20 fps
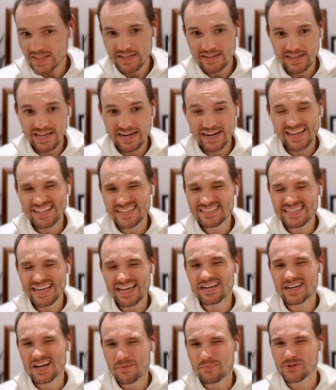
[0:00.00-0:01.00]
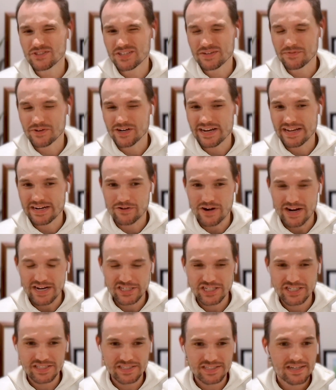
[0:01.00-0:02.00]
it's had a couple different
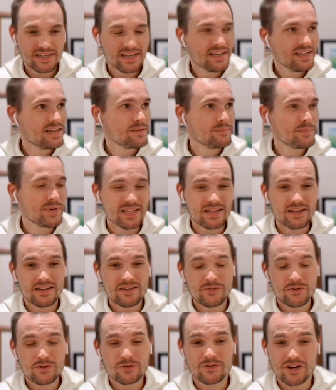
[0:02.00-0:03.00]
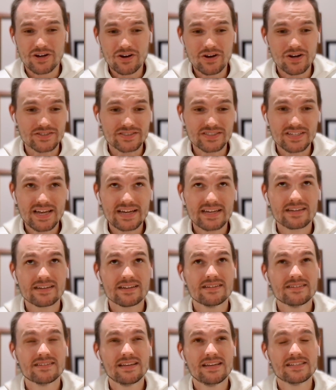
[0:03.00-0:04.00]
iterations, but if you recall, Slack,
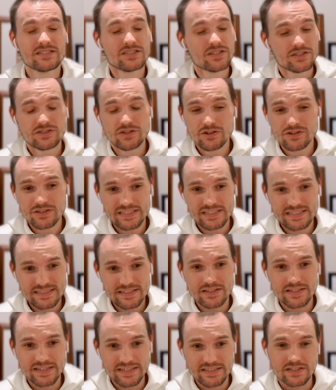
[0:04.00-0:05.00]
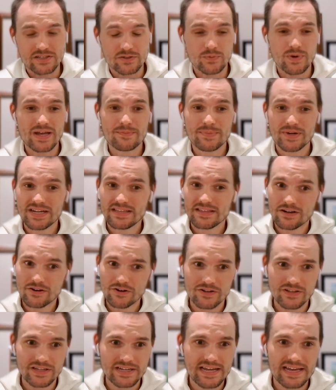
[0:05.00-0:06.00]
it certainly still is this way, but in the
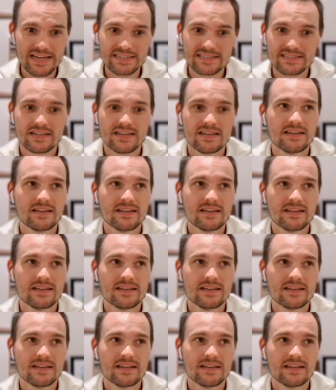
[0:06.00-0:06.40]
early days,